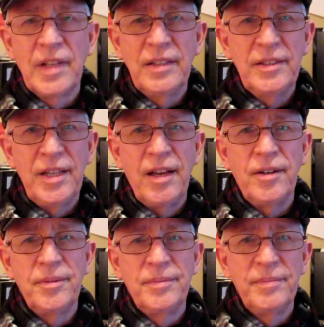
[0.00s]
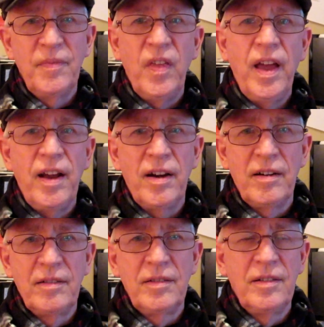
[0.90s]
So, there.
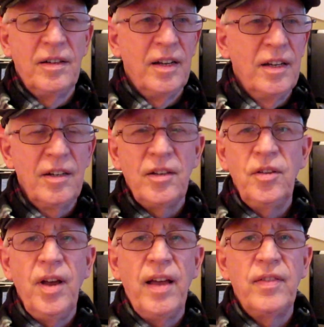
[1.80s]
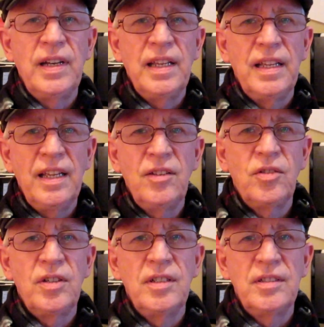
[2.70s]
Do you have any
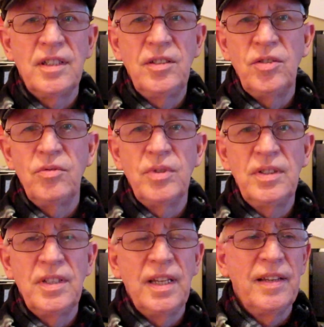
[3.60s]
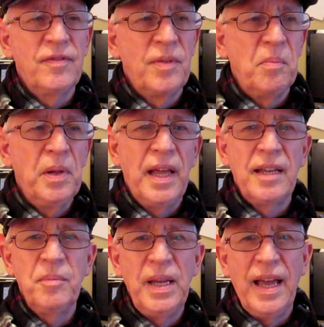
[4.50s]
injuries that you received from
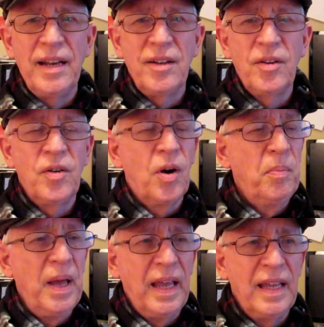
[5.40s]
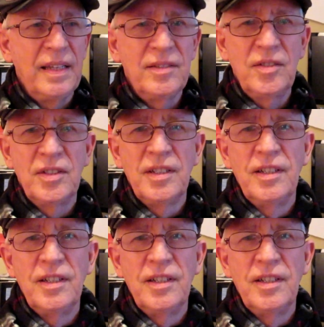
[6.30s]
playing piano or pains?